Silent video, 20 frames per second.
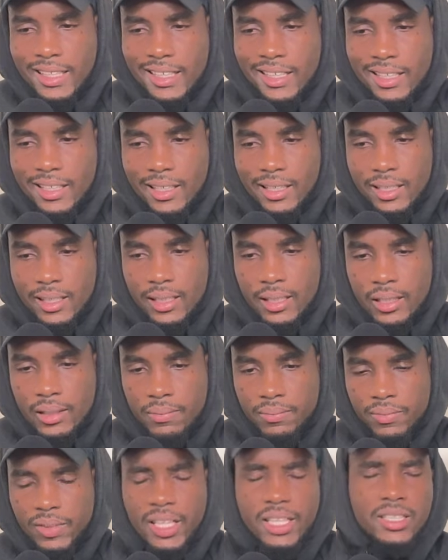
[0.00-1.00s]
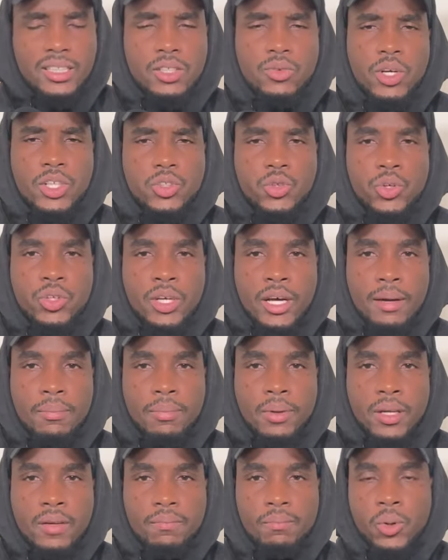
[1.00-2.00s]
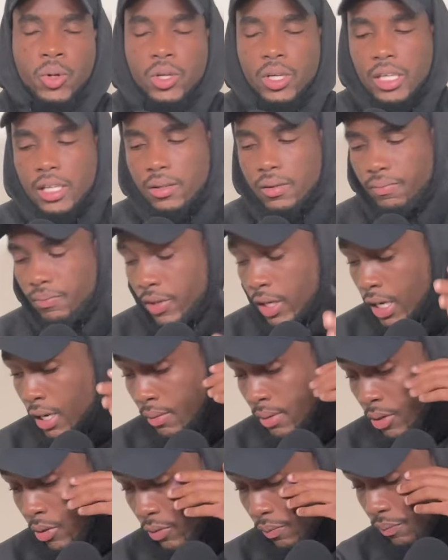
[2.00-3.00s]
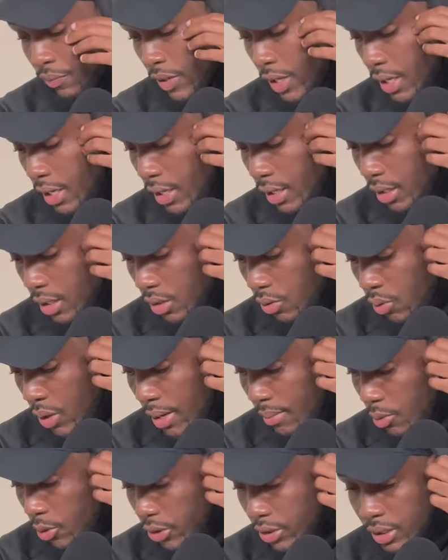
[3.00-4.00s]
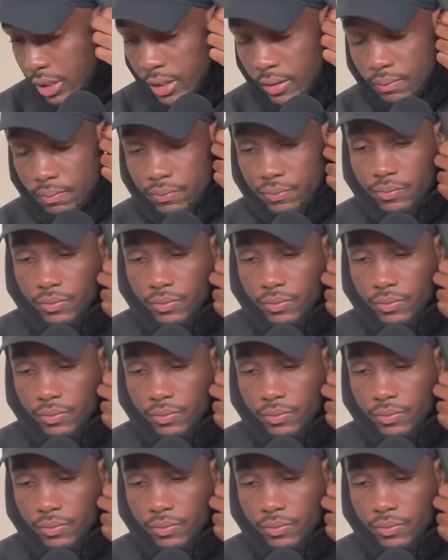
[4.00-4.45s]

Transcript: um, let's see what's going to happen. But um, look, one more thing